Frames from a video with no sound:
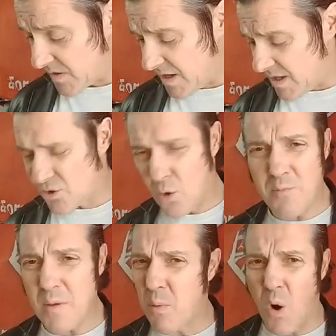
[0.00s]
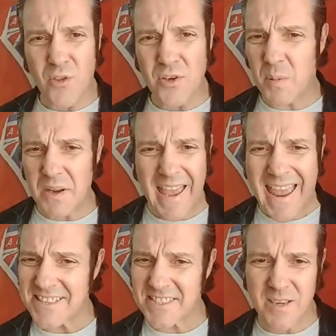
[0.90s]
don't be bothered by the
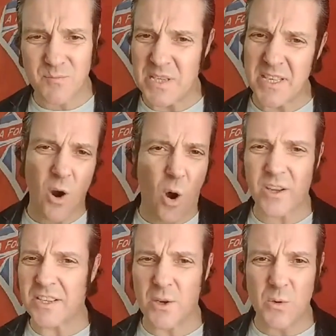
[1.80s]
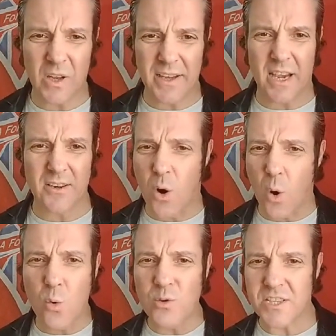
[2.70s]
SNP calling you like an
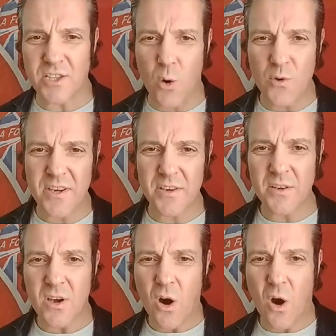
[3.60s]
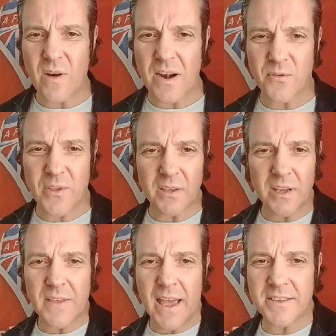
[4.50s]
old Etonian or anything like
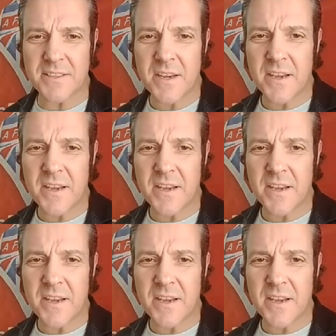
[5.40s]
that,